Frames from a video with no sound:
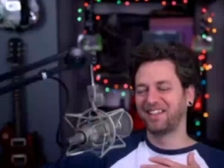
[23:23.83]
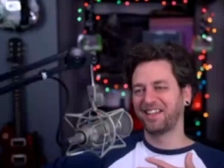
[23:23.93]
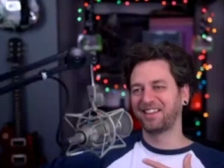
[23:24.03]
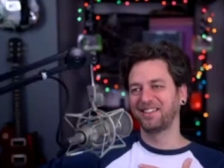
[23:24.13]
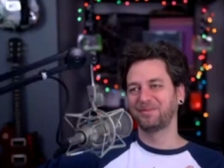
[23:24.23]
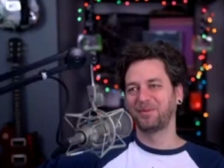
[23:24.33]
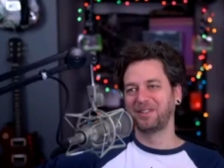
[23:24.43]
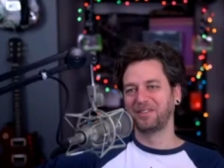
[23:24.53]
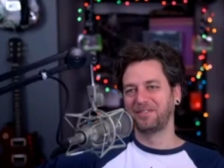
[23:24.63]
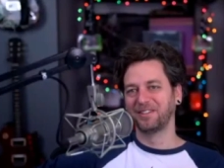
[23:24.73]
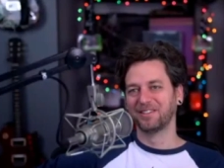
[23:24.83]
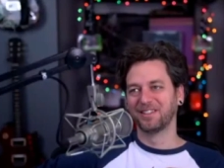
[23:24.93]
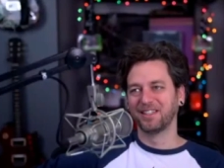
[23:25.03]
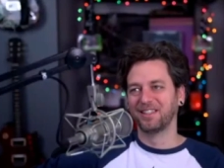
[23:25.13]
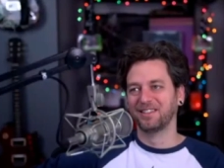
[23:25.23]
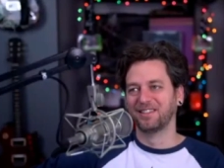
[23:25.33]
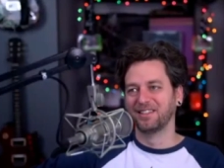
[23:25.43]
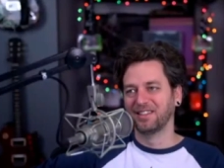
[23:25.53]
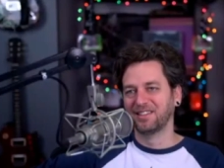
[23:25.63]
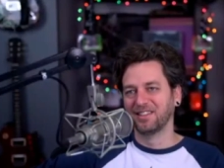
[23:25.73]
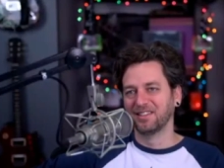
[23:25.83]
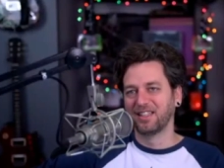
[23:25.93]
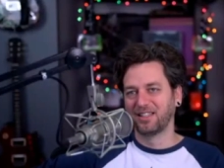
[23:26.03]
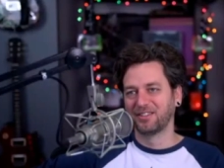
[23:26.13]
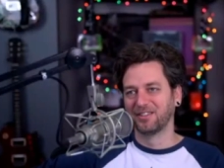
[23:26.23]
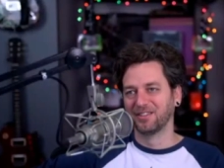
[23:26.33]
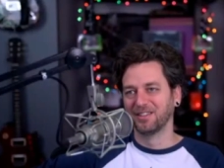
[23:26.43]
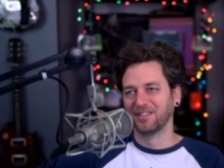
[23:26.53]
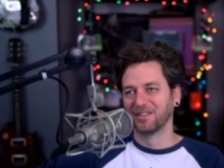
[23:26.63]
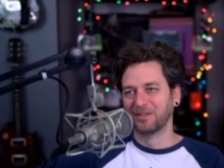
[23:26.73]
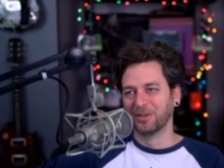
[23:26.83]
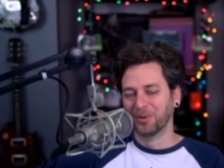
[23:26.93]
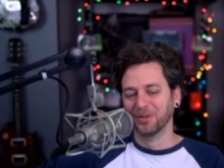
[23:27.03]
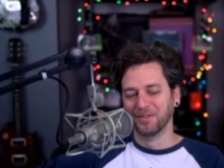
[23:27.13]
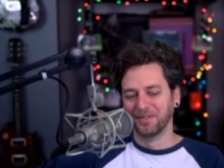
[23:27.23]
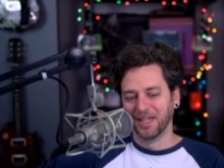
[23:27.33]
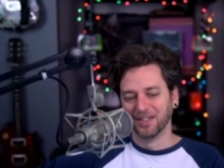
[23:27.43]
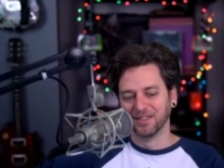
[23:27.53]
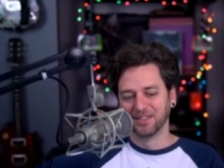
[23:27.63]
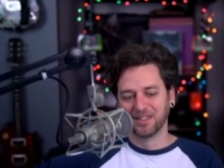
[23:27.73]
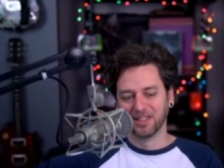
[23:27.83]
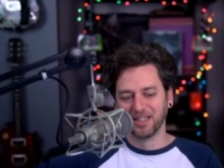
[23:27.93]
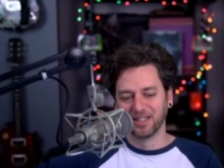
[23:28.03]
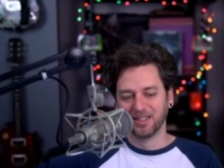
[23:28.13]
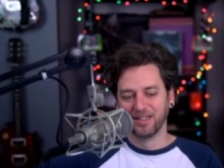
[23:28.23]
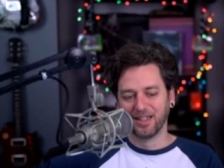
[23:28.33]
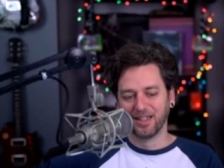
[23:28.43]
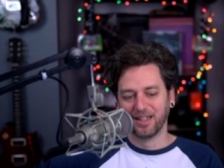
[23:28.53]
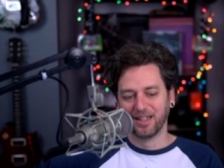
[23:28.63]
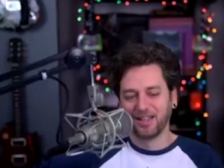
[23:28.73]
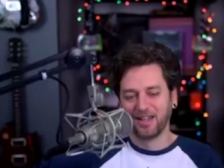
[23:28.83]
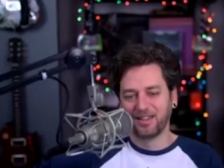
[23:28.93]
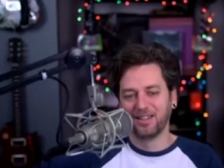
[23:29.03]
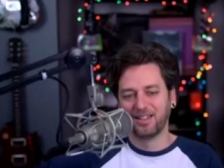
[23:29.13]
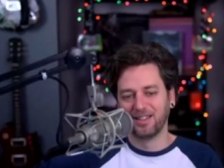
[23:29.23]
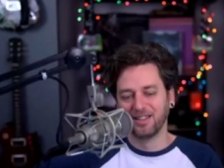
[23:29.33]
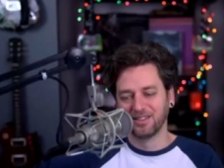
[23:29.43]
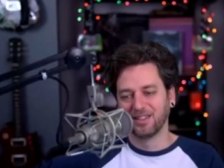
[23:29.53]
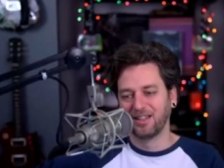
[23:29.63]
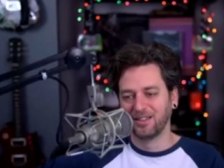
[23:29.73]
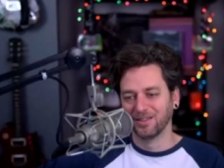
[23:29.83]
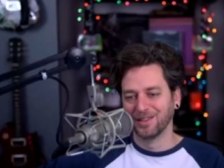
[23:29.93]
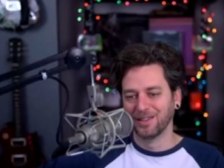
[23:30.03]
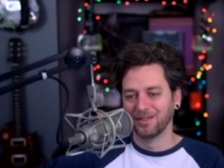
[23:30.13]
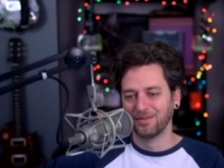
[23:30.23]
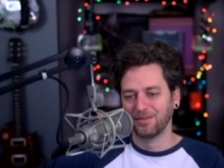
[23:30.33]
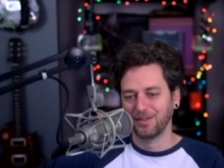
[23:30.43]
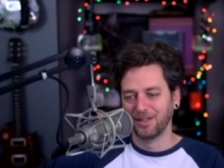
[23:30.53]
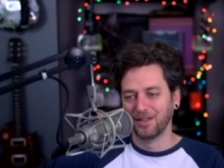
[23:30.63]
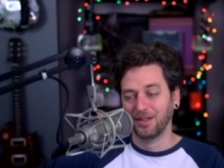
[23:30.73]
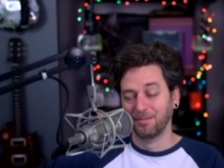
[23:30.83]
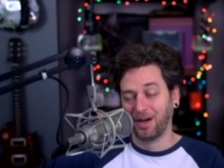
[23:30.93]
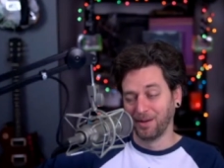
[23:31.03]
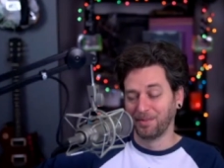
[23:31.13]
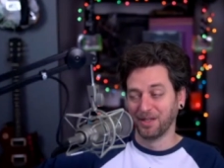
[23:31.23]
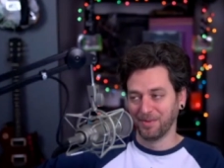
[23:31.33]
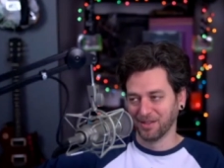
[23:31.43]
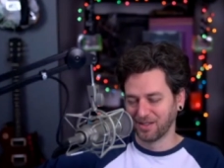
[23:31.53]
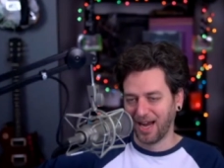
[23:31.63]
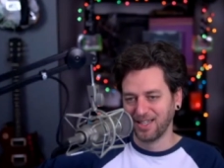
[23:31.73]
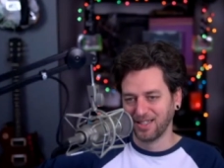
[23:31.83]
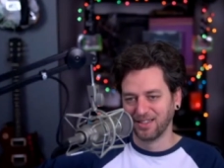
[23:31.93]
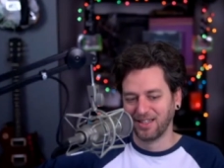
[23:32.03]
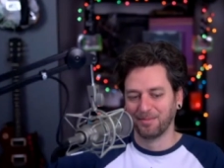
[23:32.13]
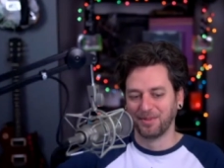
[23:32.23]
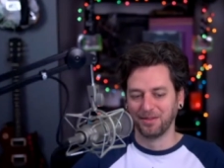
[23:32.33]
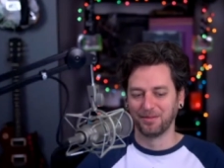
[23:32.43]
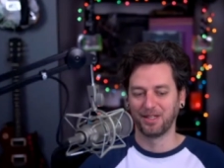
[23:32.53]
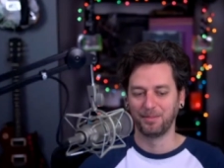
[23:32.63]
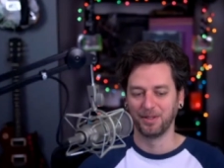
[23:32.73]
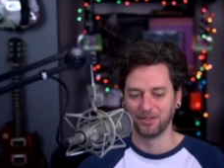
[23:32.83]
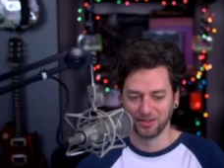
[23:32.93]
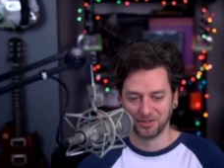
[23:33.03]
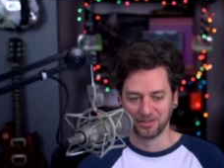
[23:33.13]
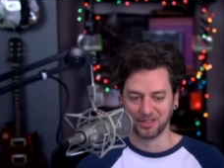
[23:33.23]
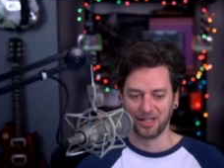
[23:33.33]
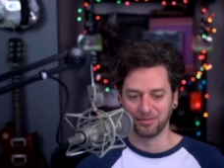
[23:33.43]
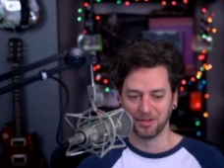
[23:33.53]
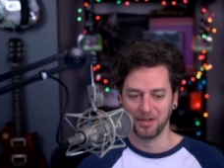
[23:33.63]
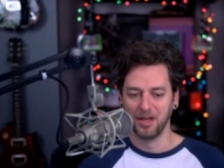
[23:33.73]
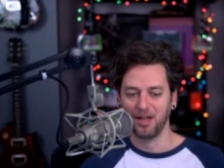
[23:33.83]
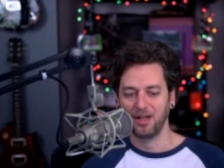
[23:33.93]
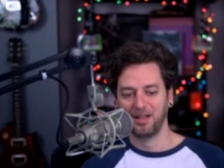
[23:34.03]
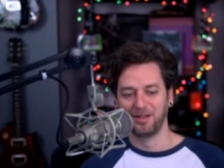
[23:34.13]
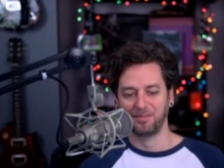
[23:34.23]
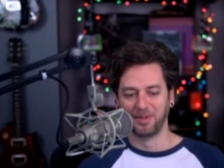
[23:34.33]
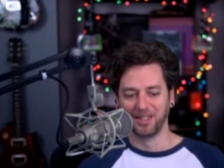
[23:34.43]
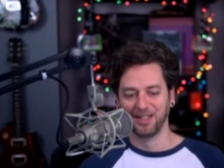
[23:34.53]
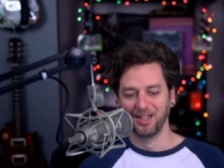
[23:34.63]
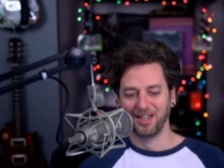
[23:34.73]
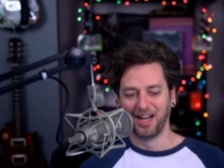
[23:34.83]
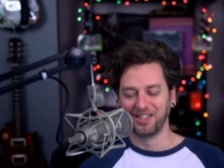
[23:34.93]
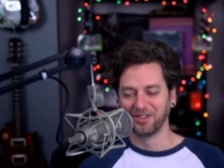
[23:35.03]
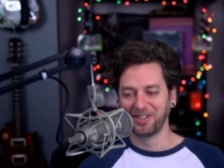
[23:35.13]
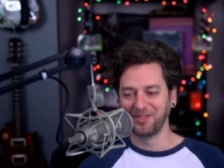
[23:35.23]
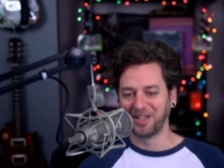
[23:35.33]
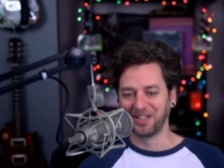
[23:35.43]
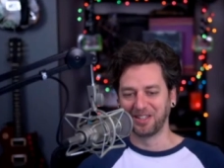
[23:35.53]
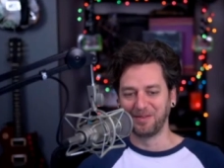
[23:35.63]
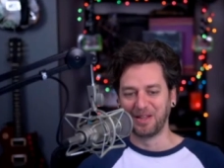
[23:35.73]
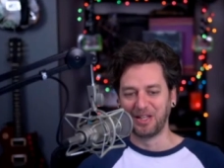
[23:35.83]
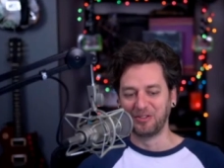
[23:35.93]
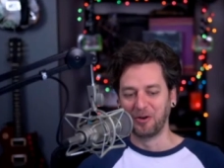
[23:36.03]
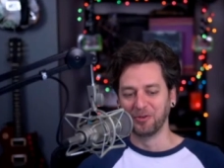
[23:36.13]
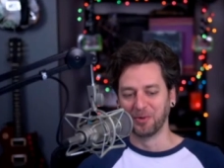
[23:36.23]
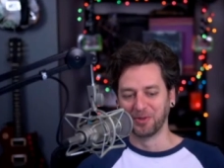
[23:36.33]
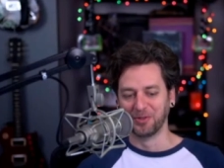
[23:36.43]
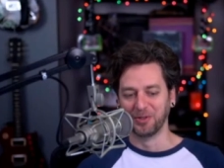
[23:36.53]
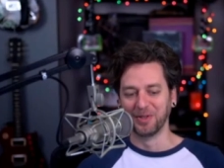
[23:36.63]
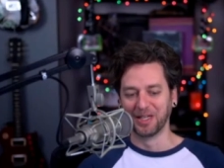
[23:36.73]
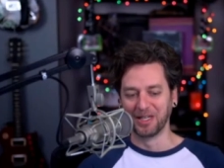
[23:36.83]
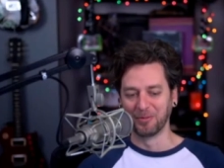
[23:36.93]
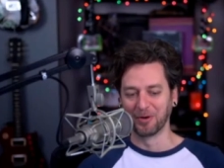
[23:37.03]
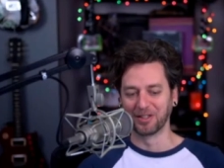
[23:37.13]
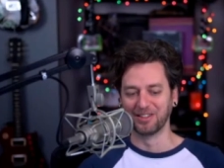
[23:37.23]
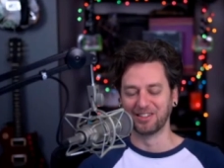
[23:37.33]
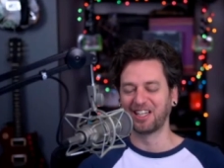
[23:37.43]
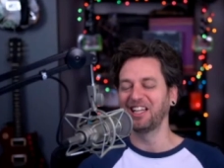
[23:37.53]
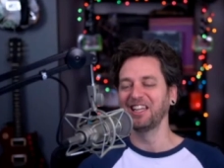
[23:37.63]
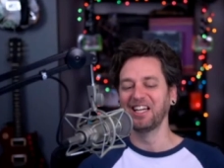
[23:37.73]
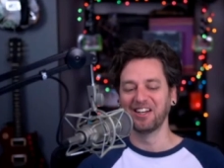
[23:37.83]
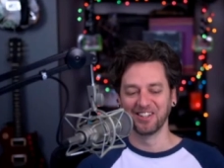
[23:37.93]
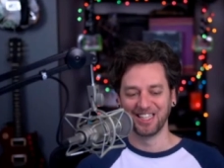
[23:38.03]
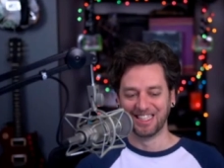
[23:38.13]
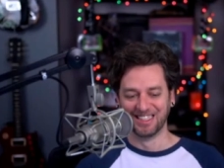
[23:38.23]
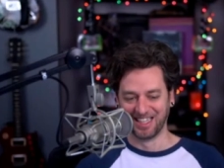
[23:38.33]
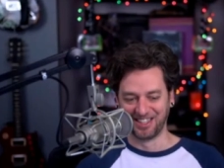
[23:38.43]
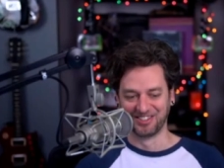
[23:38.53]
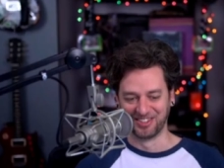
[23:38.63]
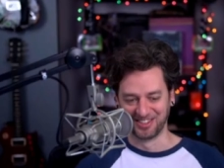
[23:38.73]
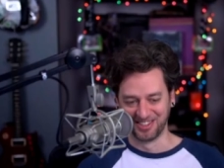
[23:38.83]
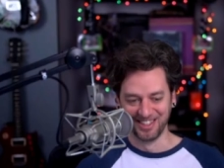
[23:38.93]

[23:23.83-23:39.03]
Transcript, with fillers: at this point, it feels like it's it, it's intentional. It's a goal of theirs to like. I I, th- I think it is under a, in my opinion, misguided attempt at keeping children safe yeah. But I don't think we can claim that they don't know what they're doing anymore because it's clearly intentional.